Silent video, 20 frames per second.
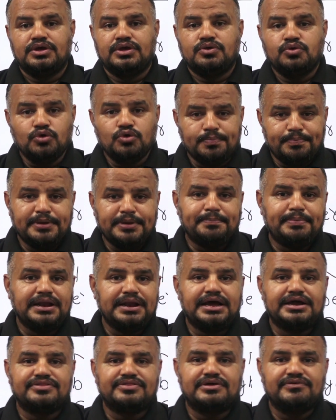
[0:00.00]
You people
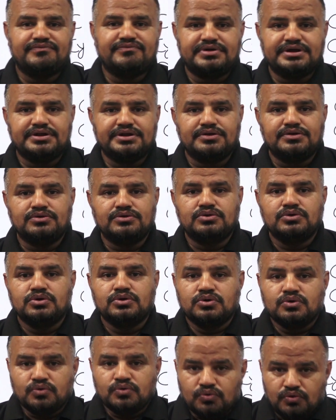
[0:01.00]
are the one
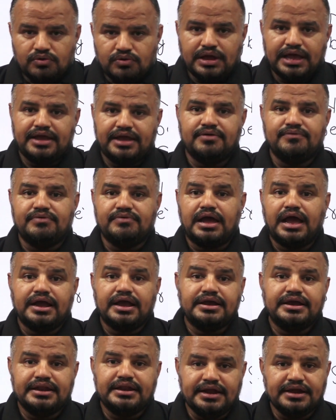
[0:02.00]
who have a
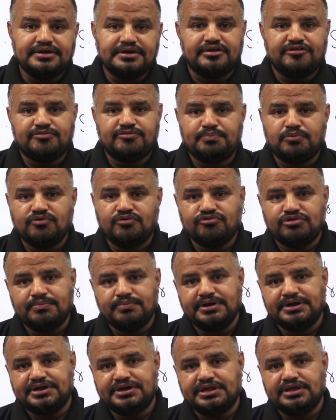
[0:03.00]
great
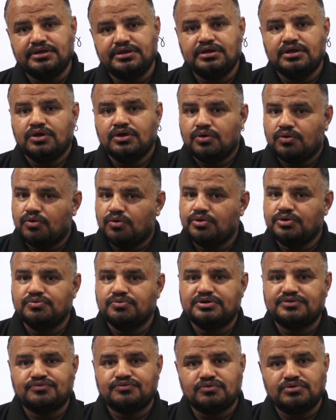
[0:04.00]
responsibility on
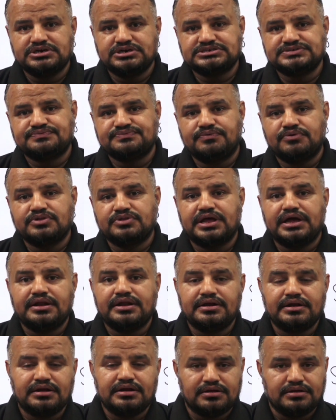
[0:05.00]
your shoulders for
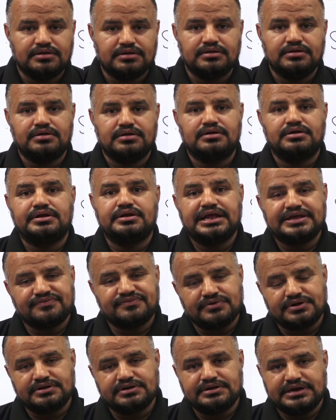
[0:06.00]
the
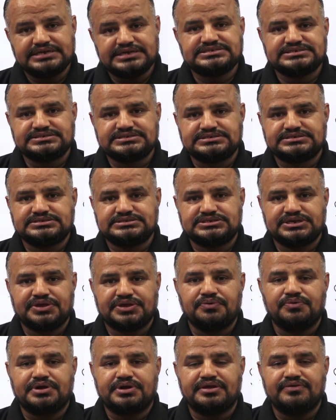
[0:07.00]
nation's
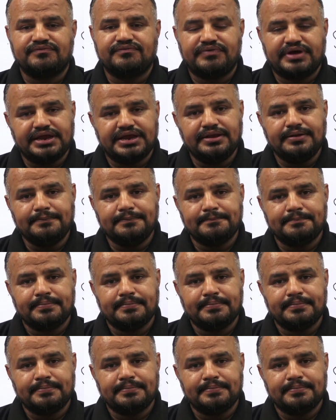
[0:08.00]
security. Fine.